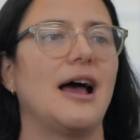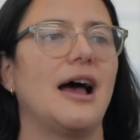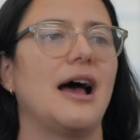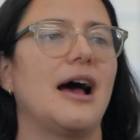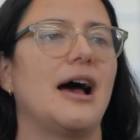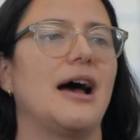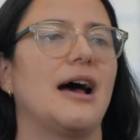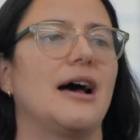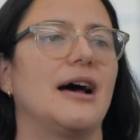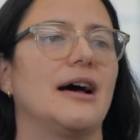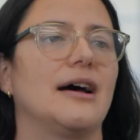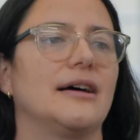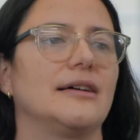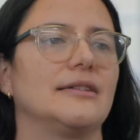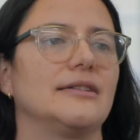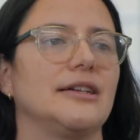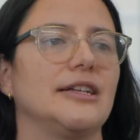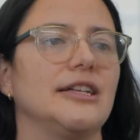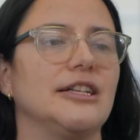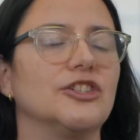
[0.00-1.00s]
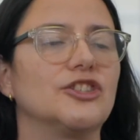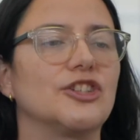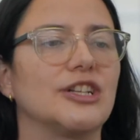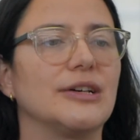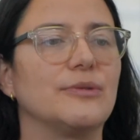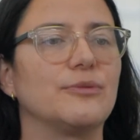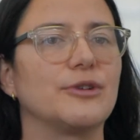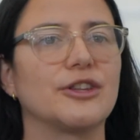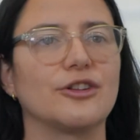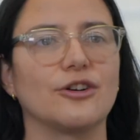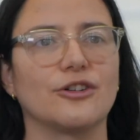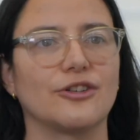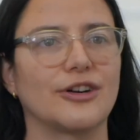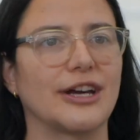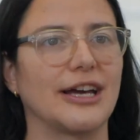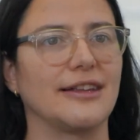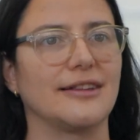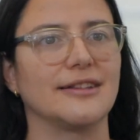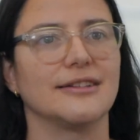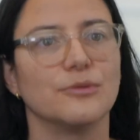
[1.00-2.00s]
And initially we thought,
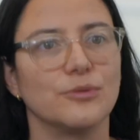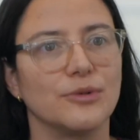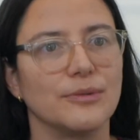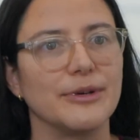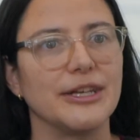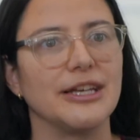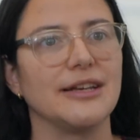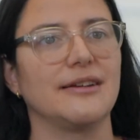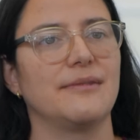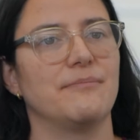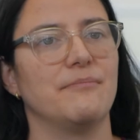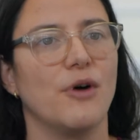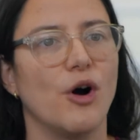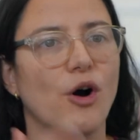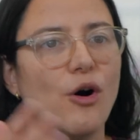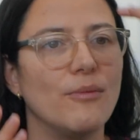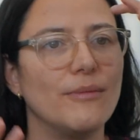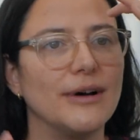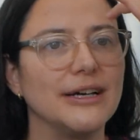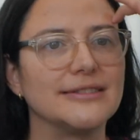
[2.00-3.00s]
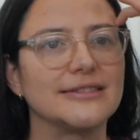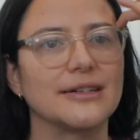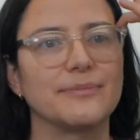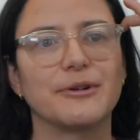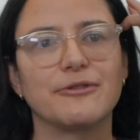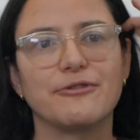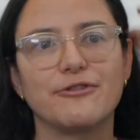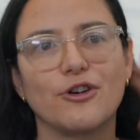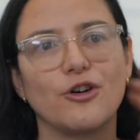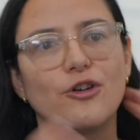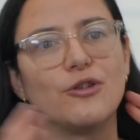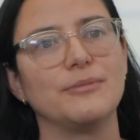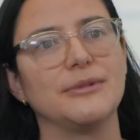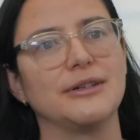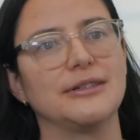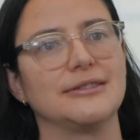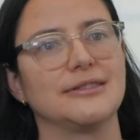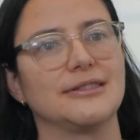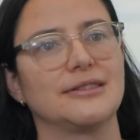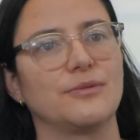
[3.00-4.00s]
okay, there will be a moment, a
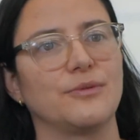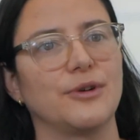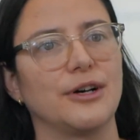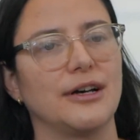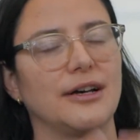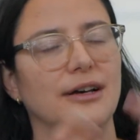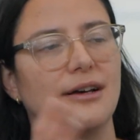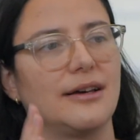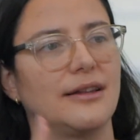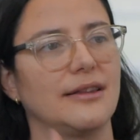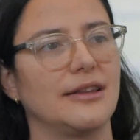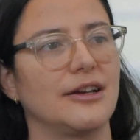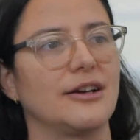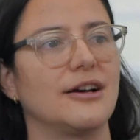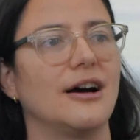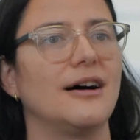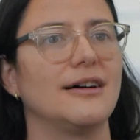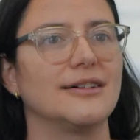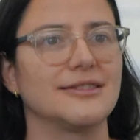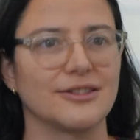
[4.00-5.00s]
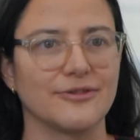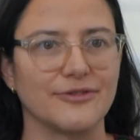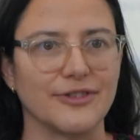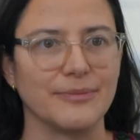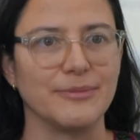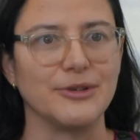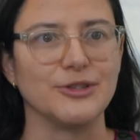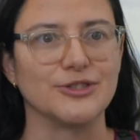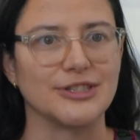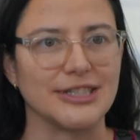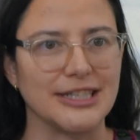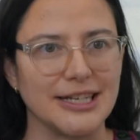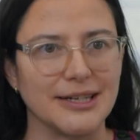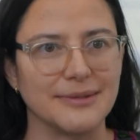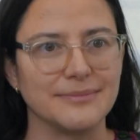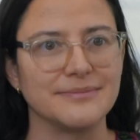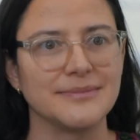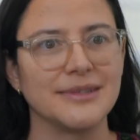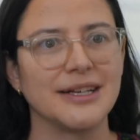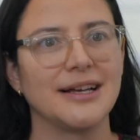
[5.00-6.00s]
performance where the guards of the
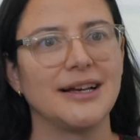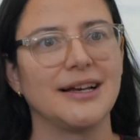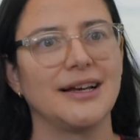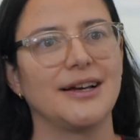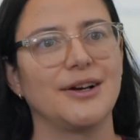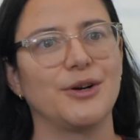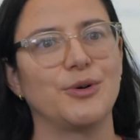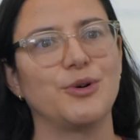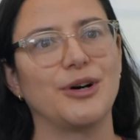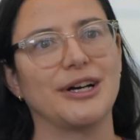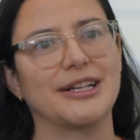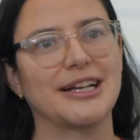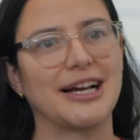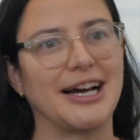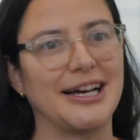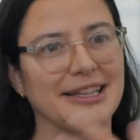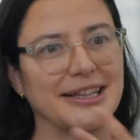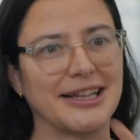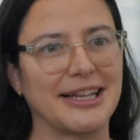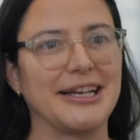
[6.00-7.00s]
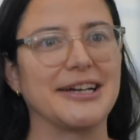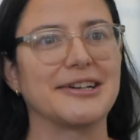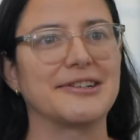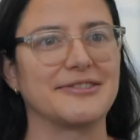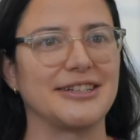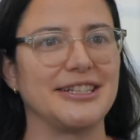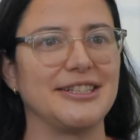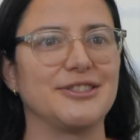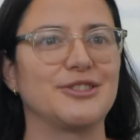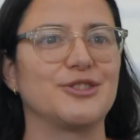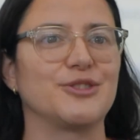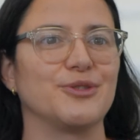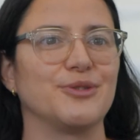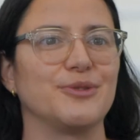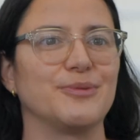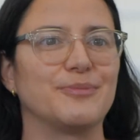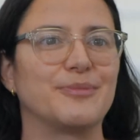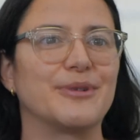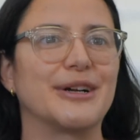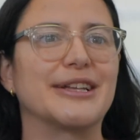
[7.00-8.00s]
museum, who had kindly agreed
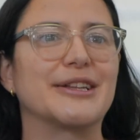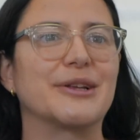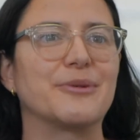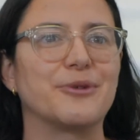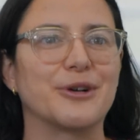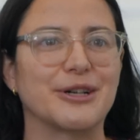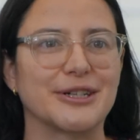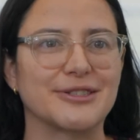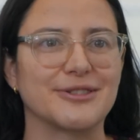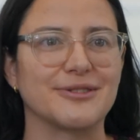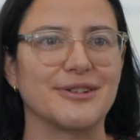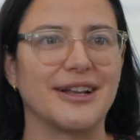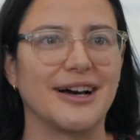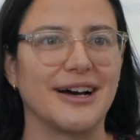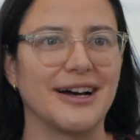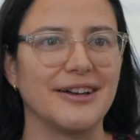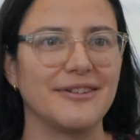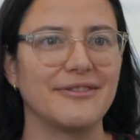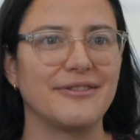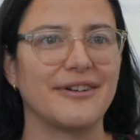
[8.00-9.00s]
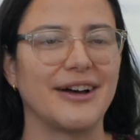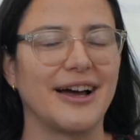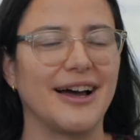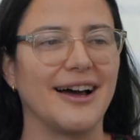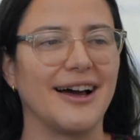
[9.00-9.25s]
to bring the work to life,